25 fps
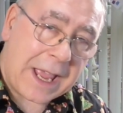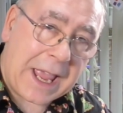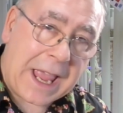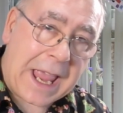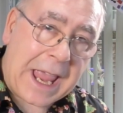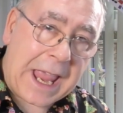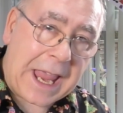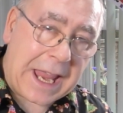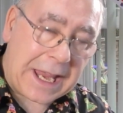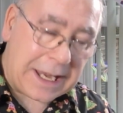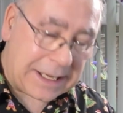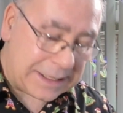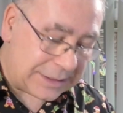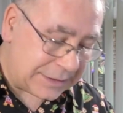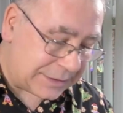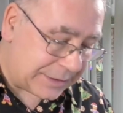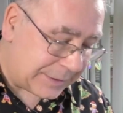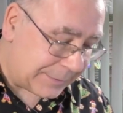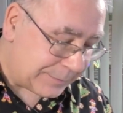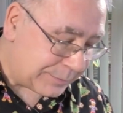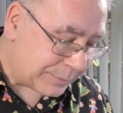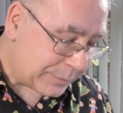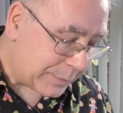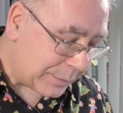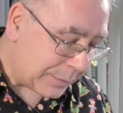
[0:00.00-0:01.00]
and
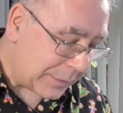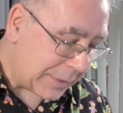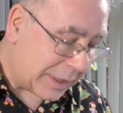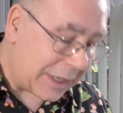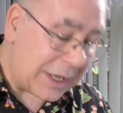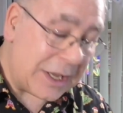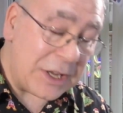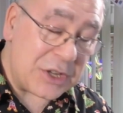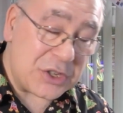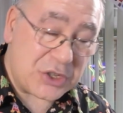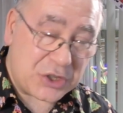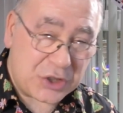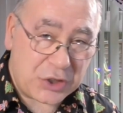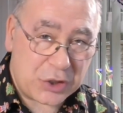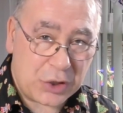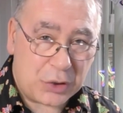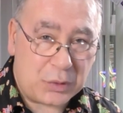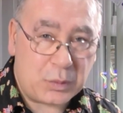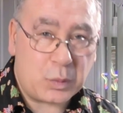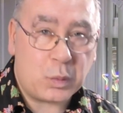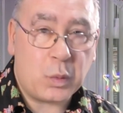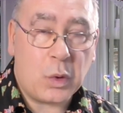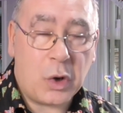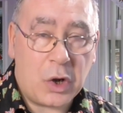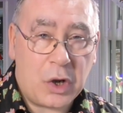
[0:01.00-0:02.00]
it
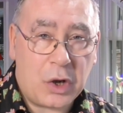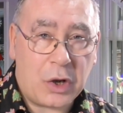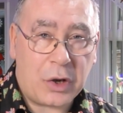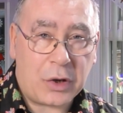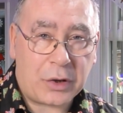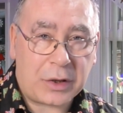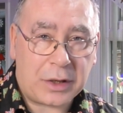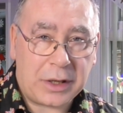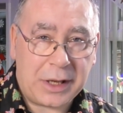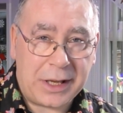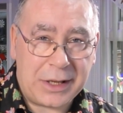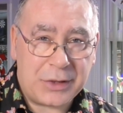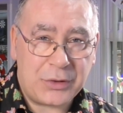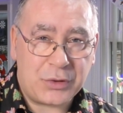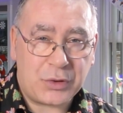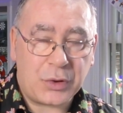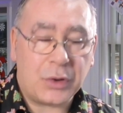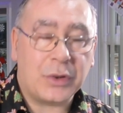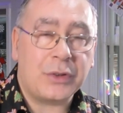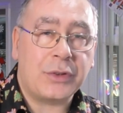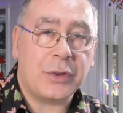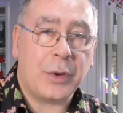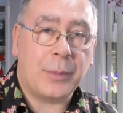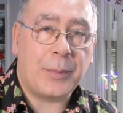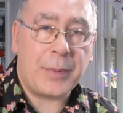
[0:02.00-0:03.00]
should work
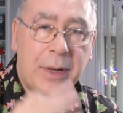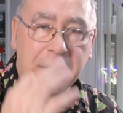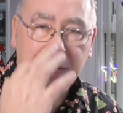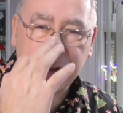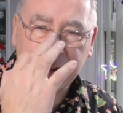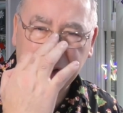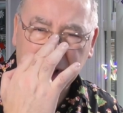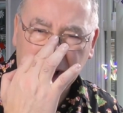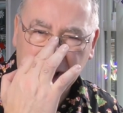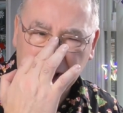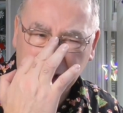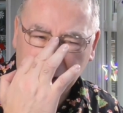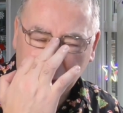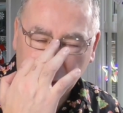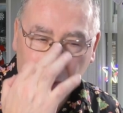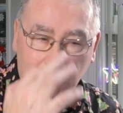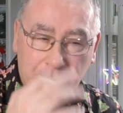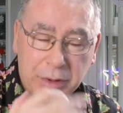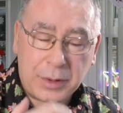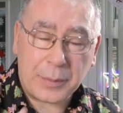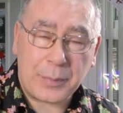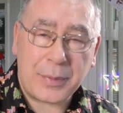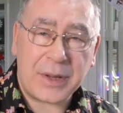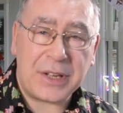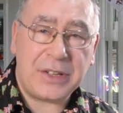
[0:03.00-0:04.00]
inside your P C, or
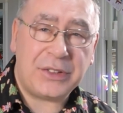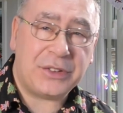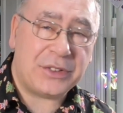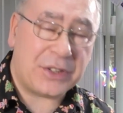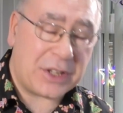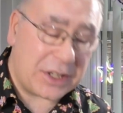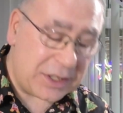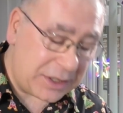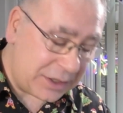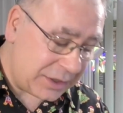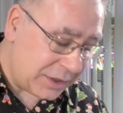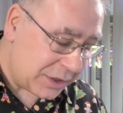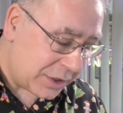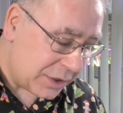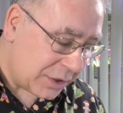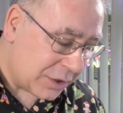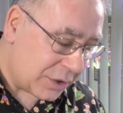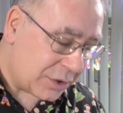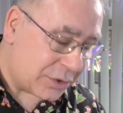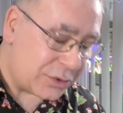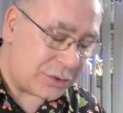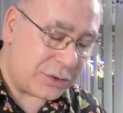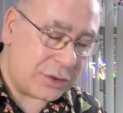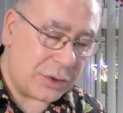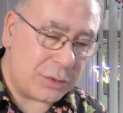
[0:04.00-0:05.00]
your P C
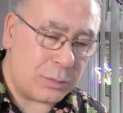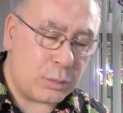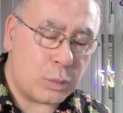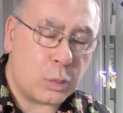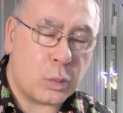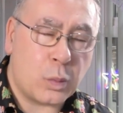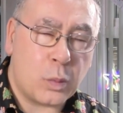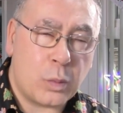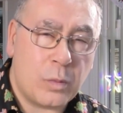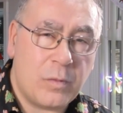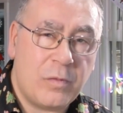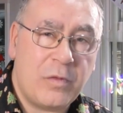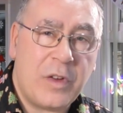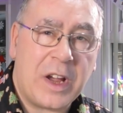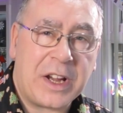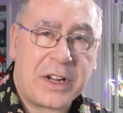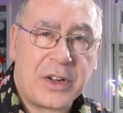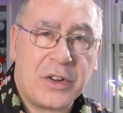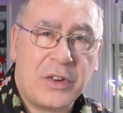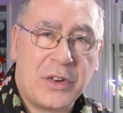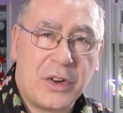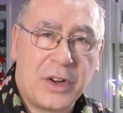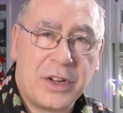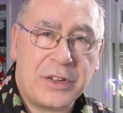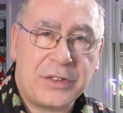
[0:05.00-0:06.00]
should
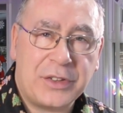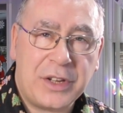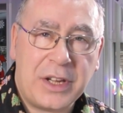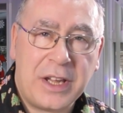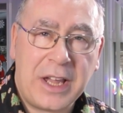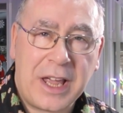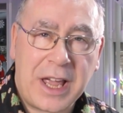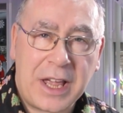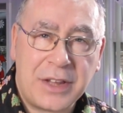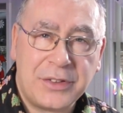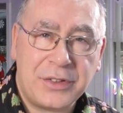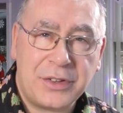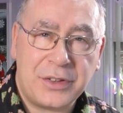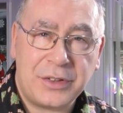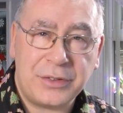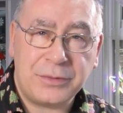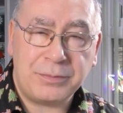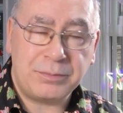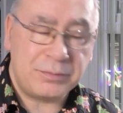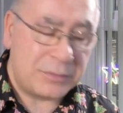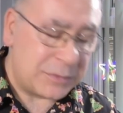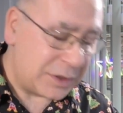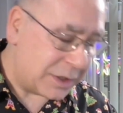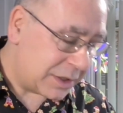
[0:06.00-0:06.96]
recognise it as an